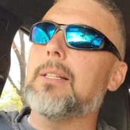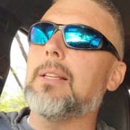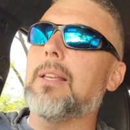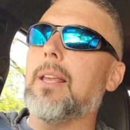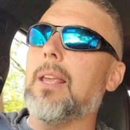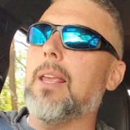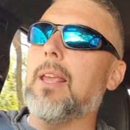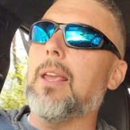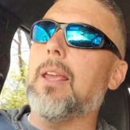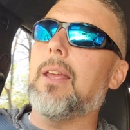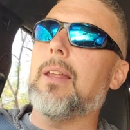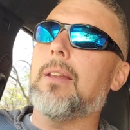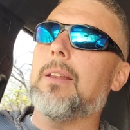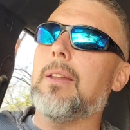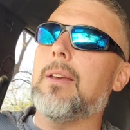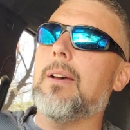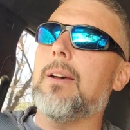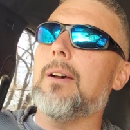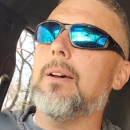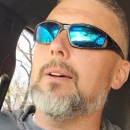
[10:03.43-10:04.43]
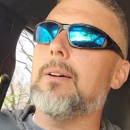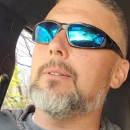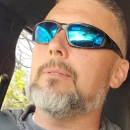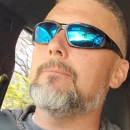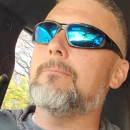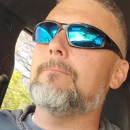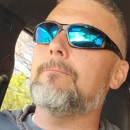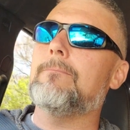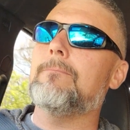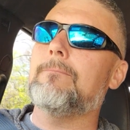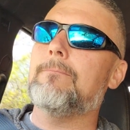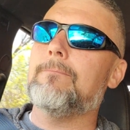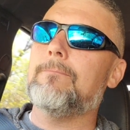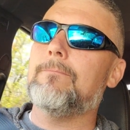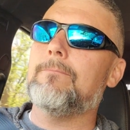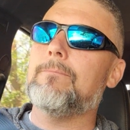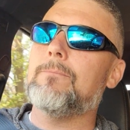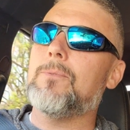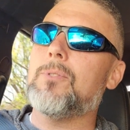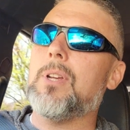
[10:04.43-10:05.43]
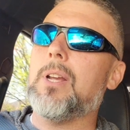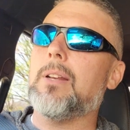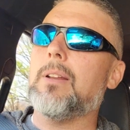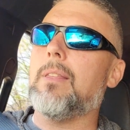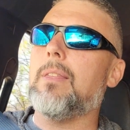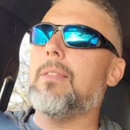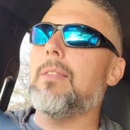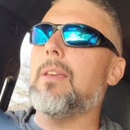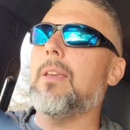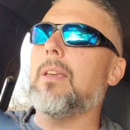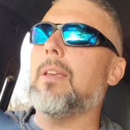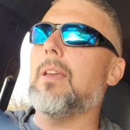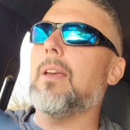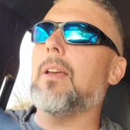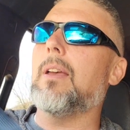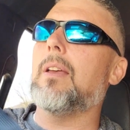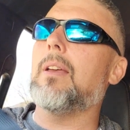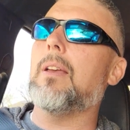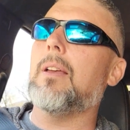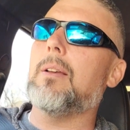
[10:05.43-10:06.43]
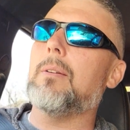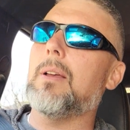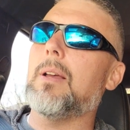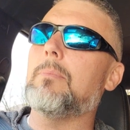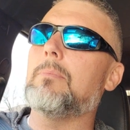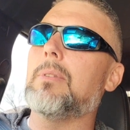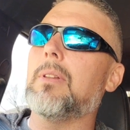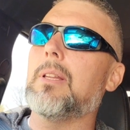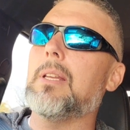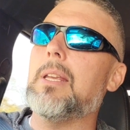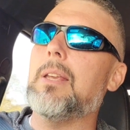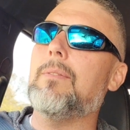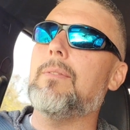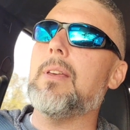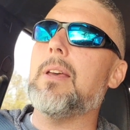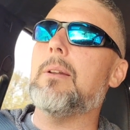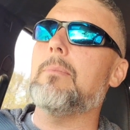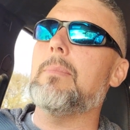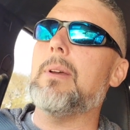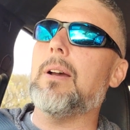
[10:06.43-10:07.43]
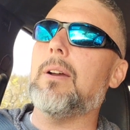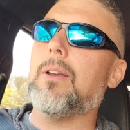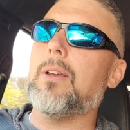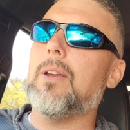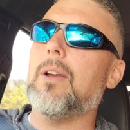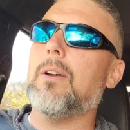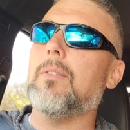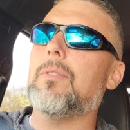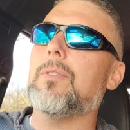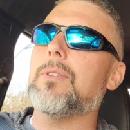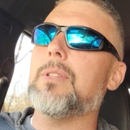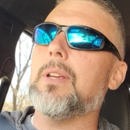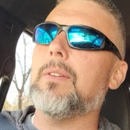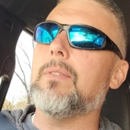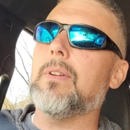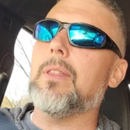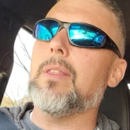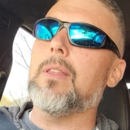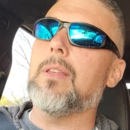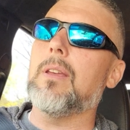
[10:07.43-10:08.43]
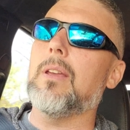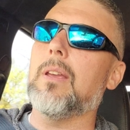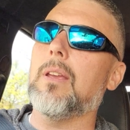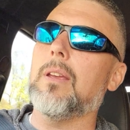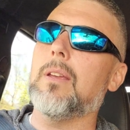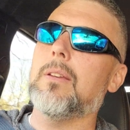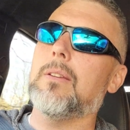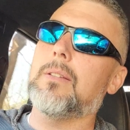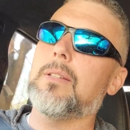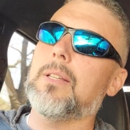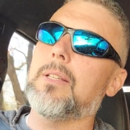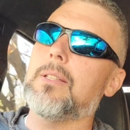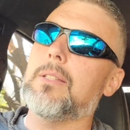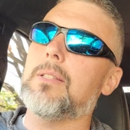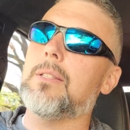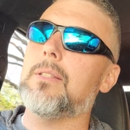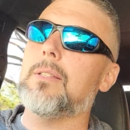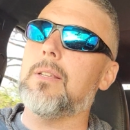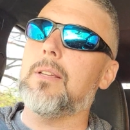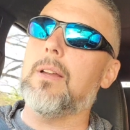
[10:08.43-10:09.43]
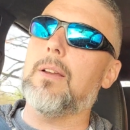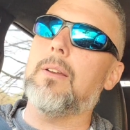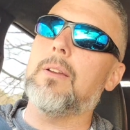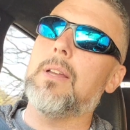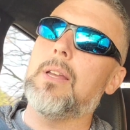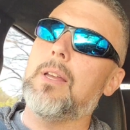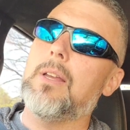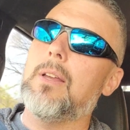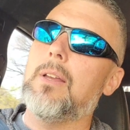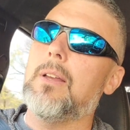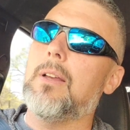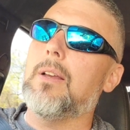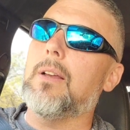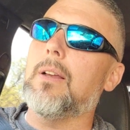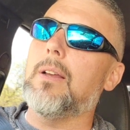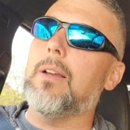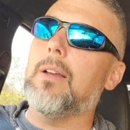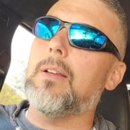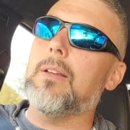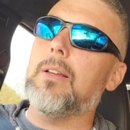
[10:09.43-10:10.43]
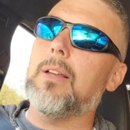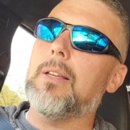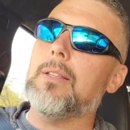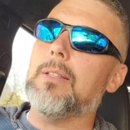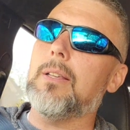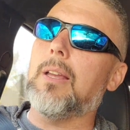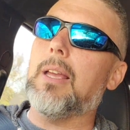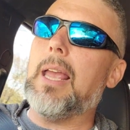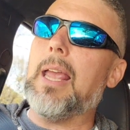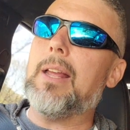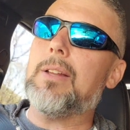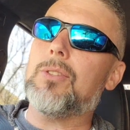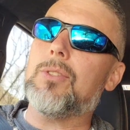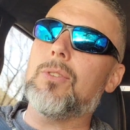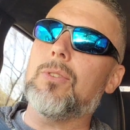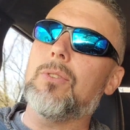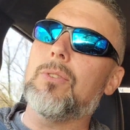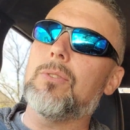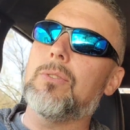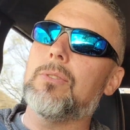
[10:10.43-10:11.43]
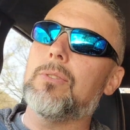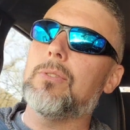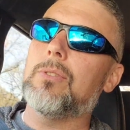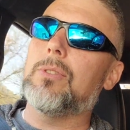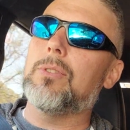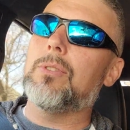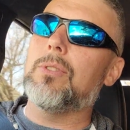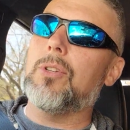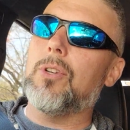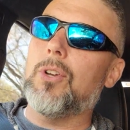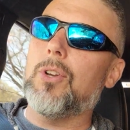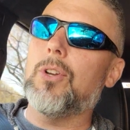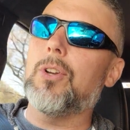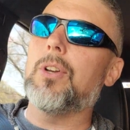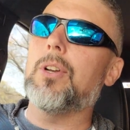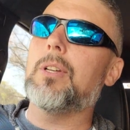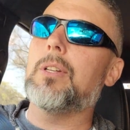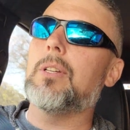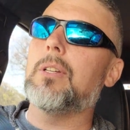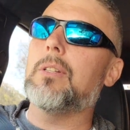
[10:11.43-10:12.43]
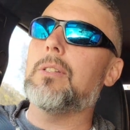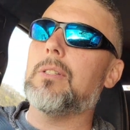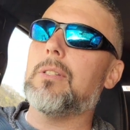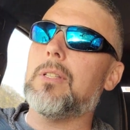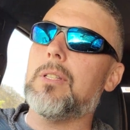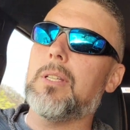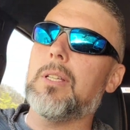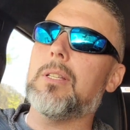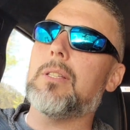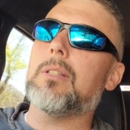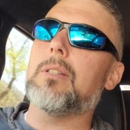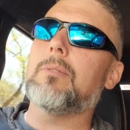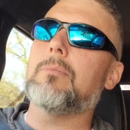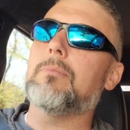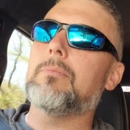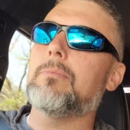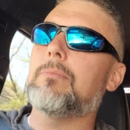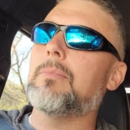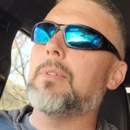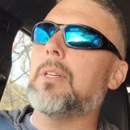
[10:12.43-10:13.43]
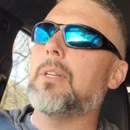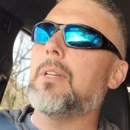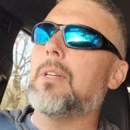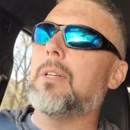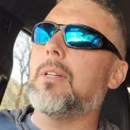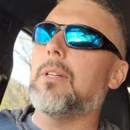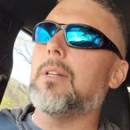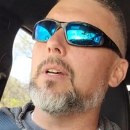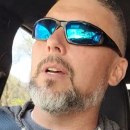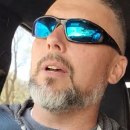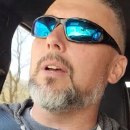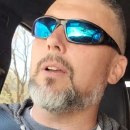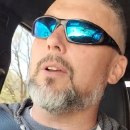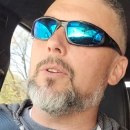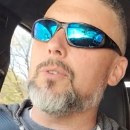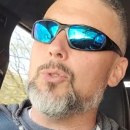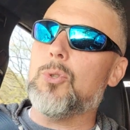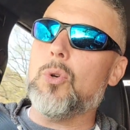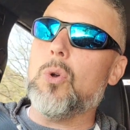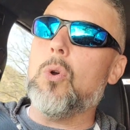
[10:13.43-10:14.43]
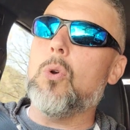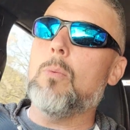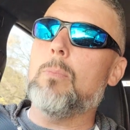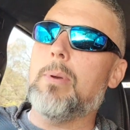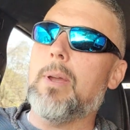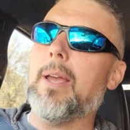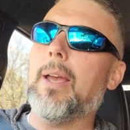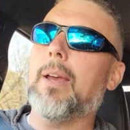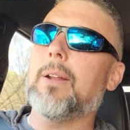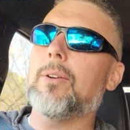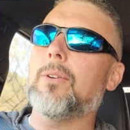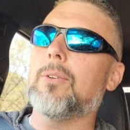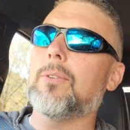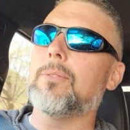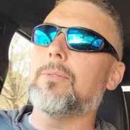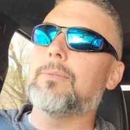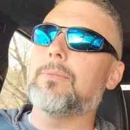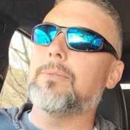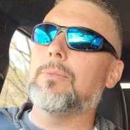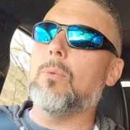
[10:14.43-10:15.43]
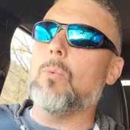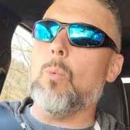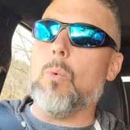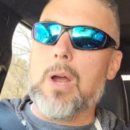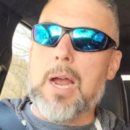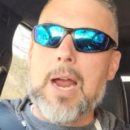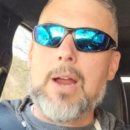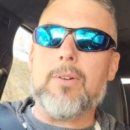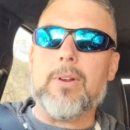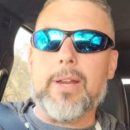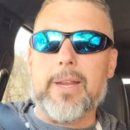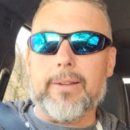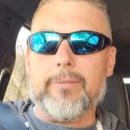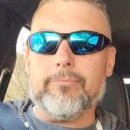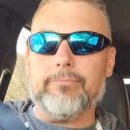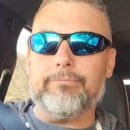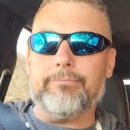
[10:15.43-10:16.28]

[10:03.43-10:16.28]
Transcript: And I'm trying to think, I believe that about covers everything. As an Ansul Hood System control panel wiring